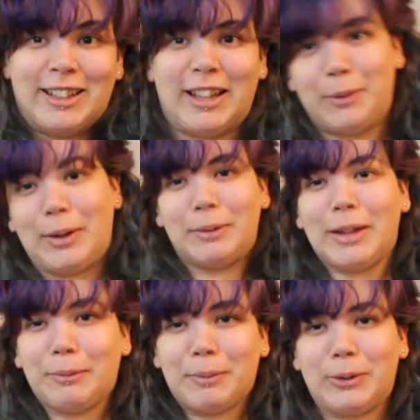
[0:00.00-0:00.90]
We
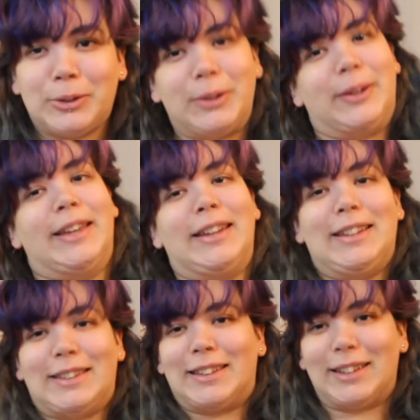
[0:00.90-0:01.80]
all do it.
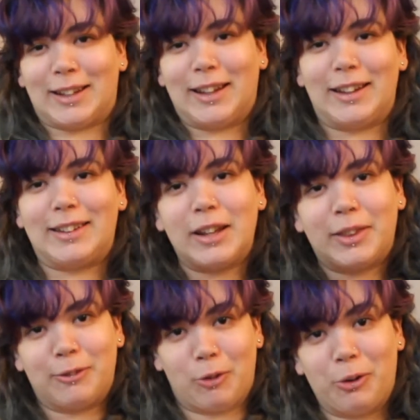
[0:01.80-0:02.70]
There's
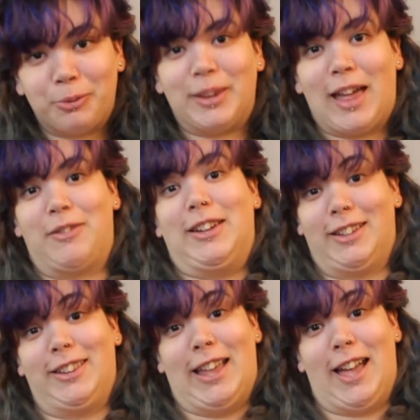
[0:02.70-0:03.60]
nothing wrong with having
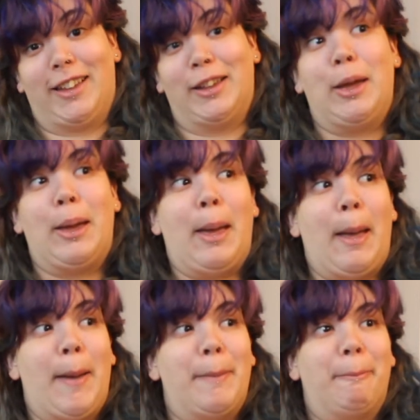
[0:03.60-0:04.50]
done that,
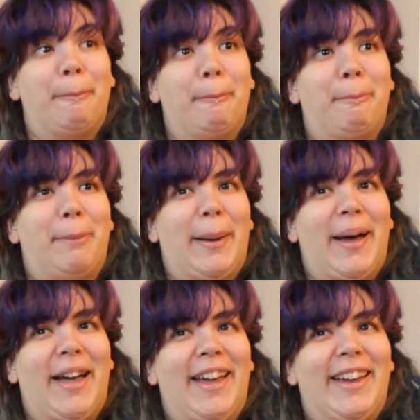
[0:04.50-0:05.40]

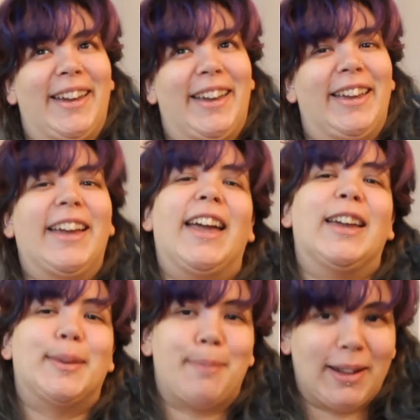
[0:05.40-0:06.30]
but
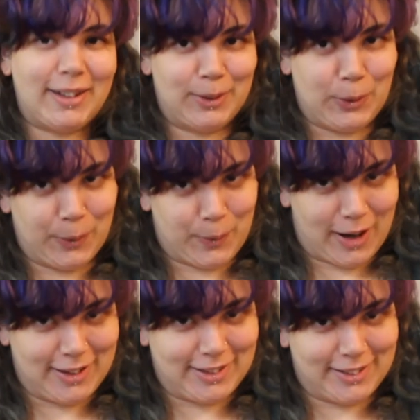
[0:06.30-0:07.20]
expanding your
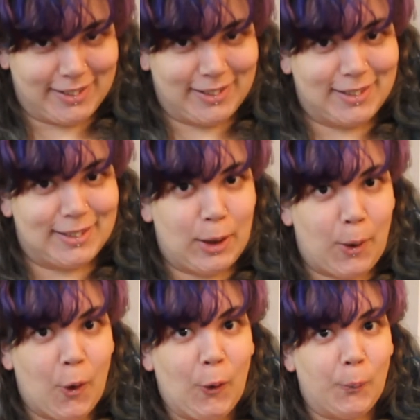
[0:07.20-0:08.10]
horizons
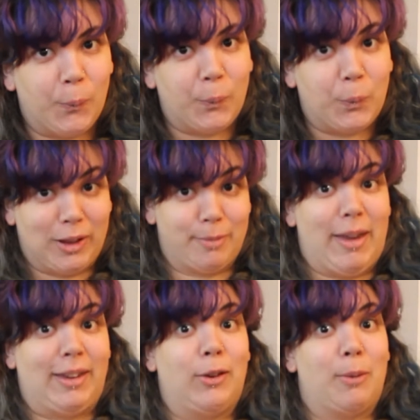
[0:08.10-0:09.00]
will
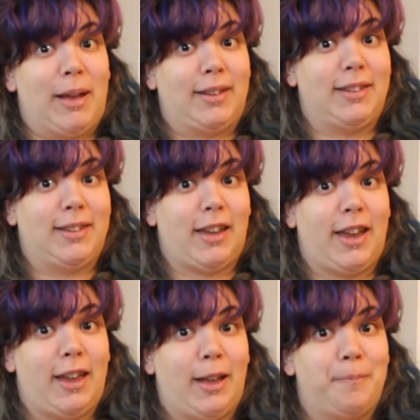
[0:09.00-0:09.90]
make you a better
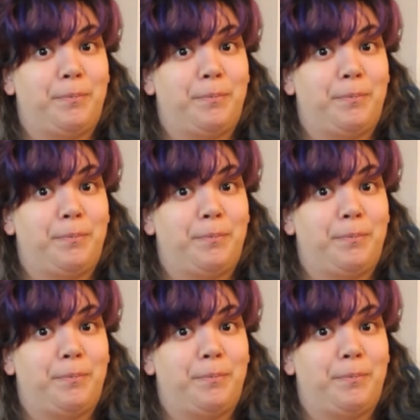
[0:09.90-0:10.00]
designer.